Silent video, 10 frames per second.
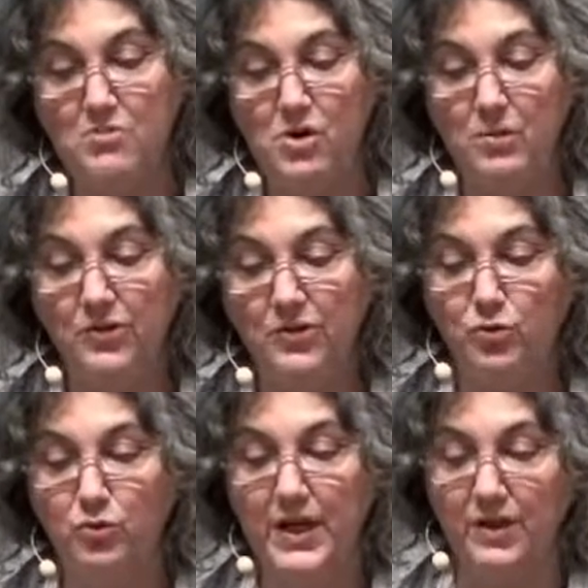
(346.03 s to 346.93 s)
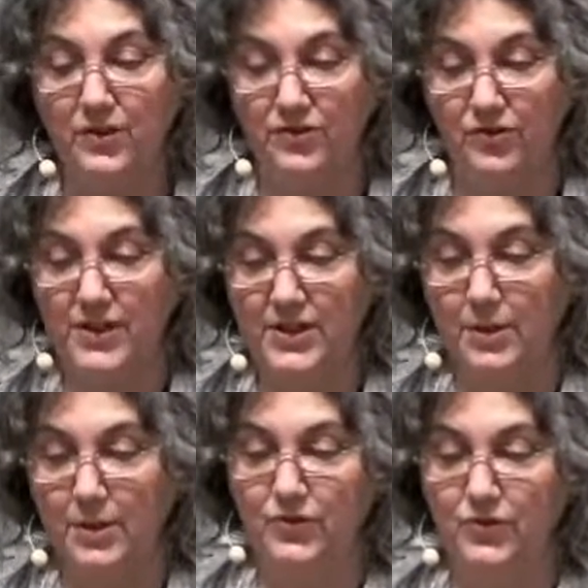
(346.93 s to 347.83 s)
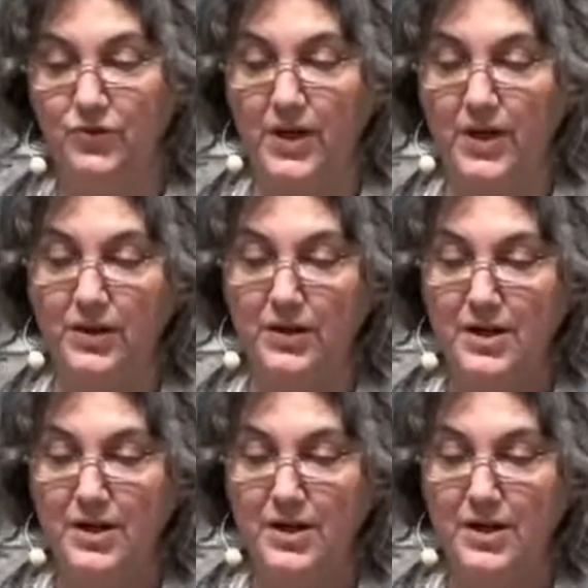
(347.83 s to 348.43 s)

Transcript: moments of weakness and times of strength.